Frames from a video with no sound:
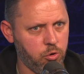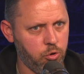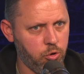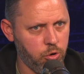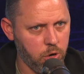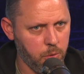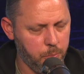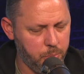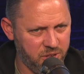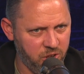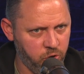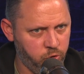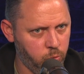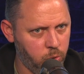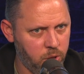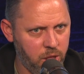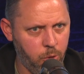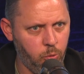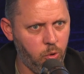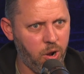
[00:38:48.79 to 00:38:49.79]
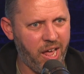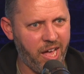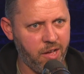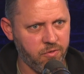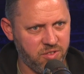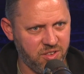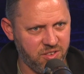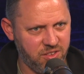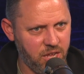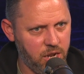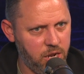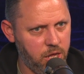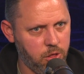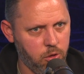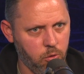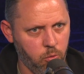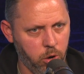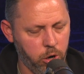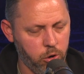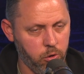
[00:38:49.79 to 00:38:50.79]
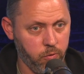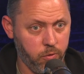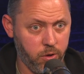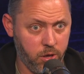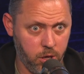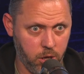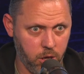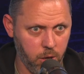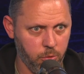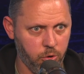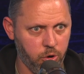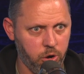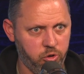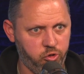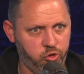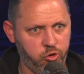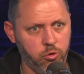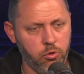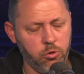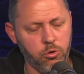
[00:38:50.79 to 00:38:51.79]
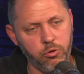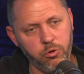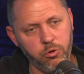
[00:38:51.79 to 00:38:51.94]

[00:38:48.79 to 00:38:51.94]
who are in a position where they will have to sell either one of Guimaraes or